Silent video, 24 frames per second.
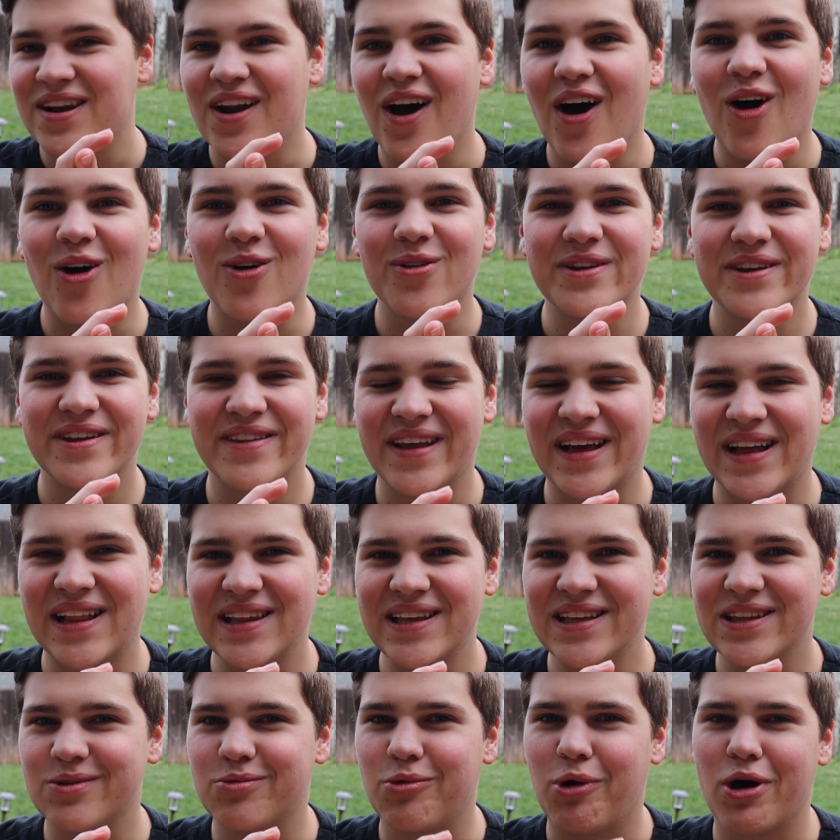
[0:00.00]
Not only do they
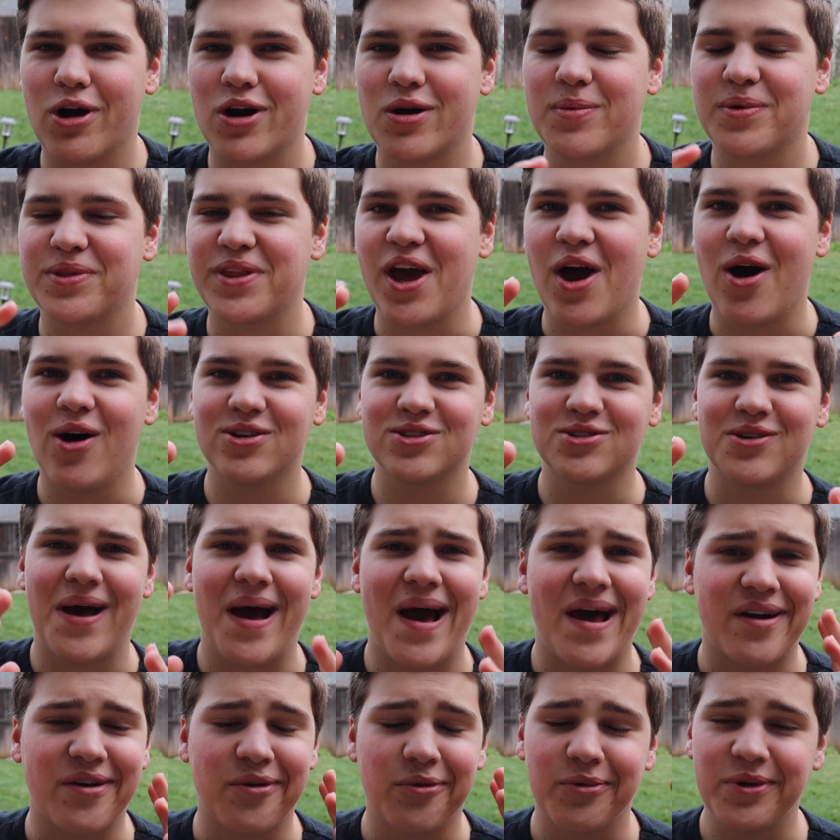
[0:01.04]
clean the water, but they also
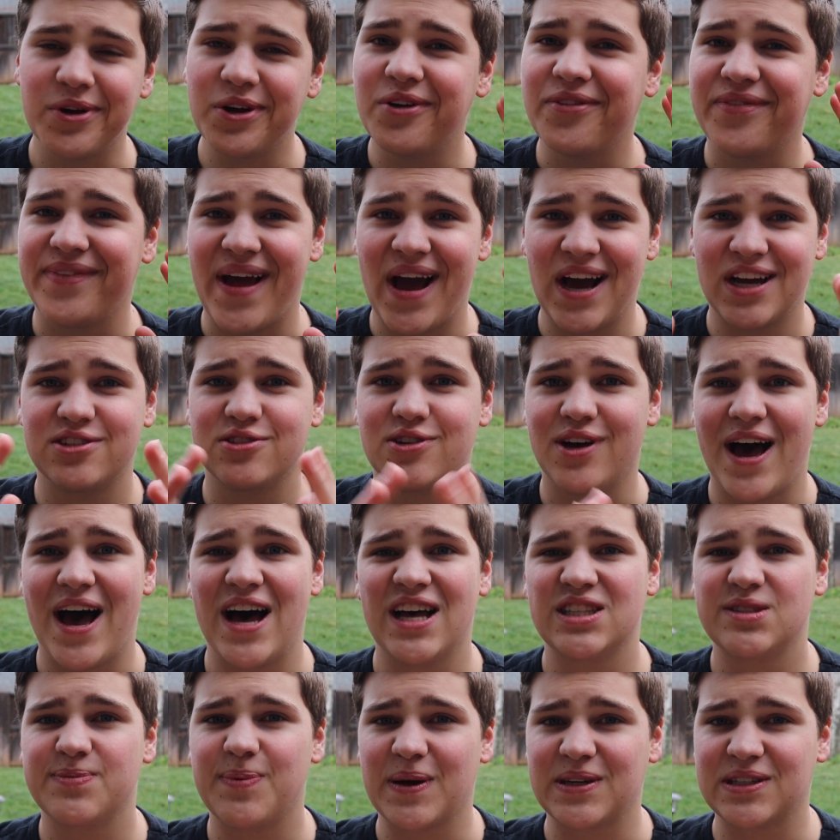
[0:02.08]
add a real natural
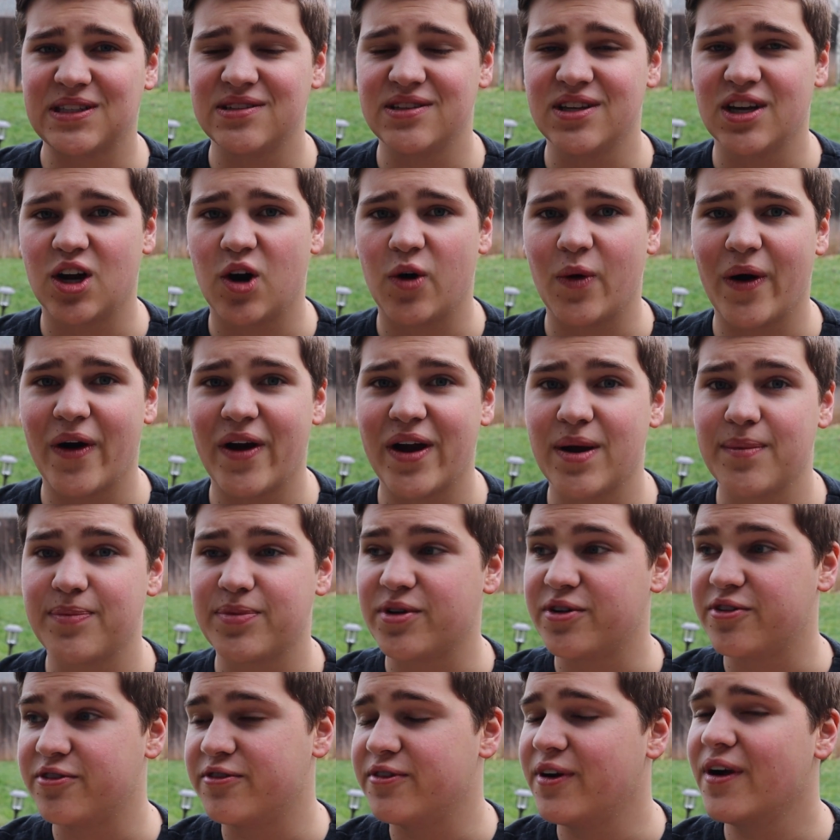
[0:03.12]
aspect to the aquarium.
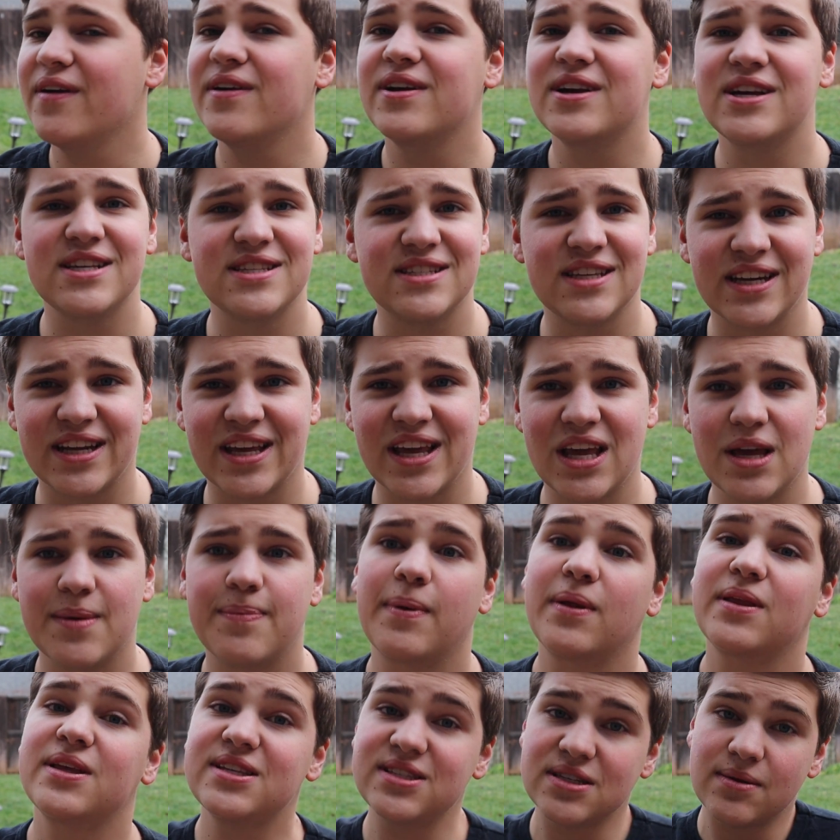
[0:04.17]
They're very easy to keep,
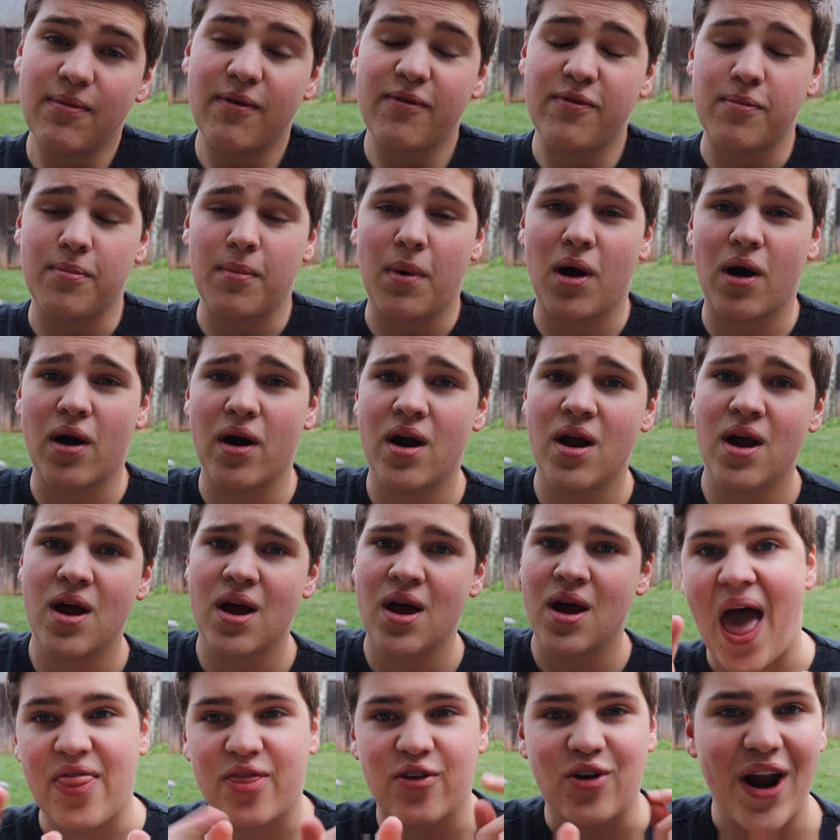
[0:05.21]
at least some of them are,
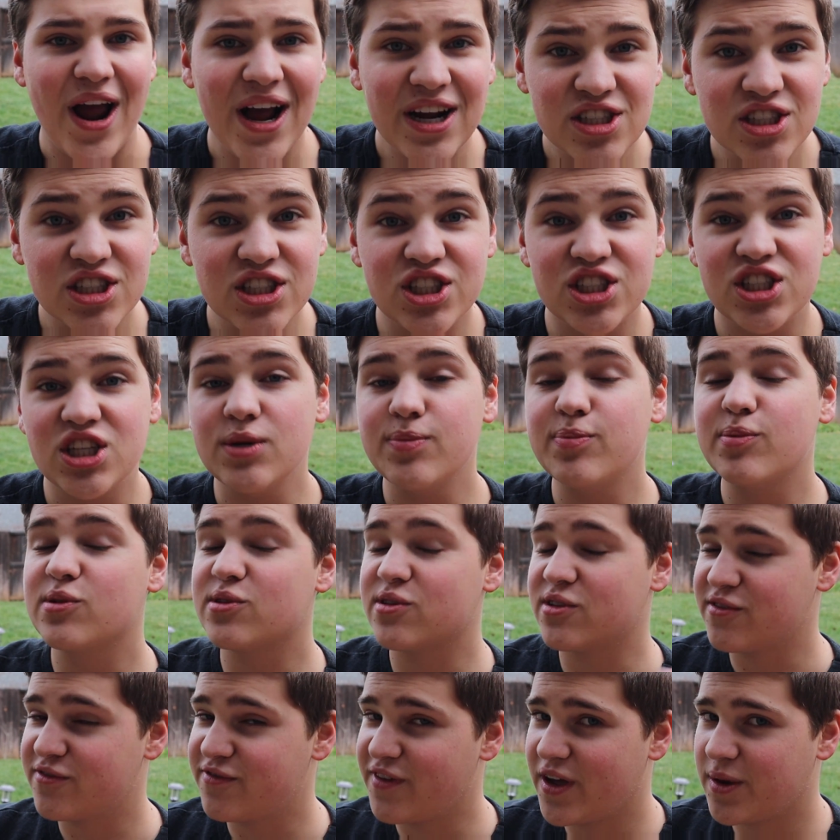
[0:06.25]
and they're actually cheaper
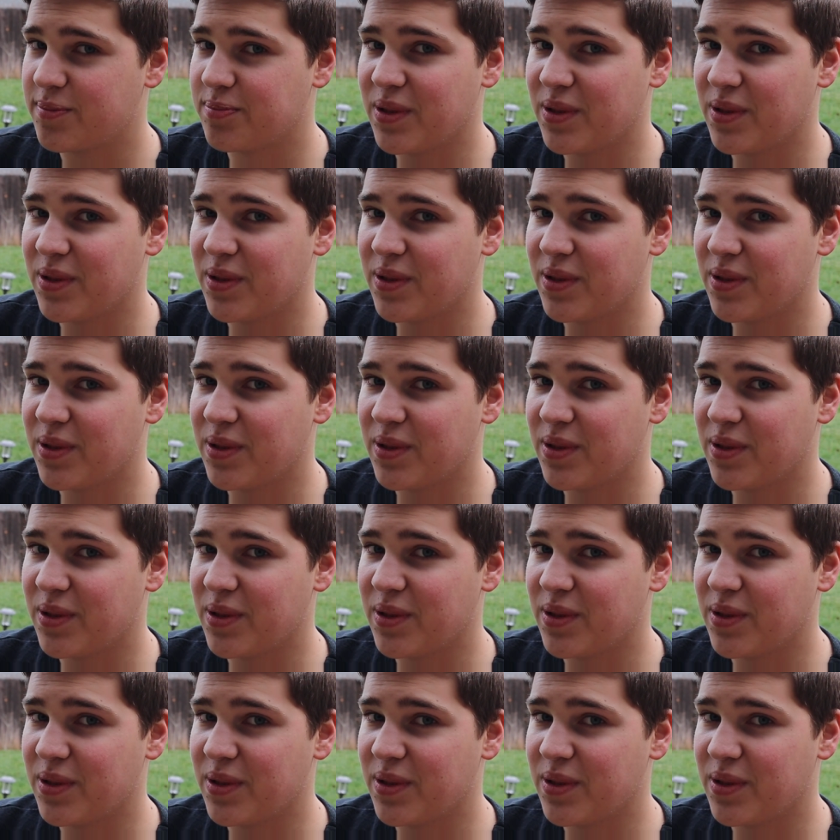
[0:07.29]
than fake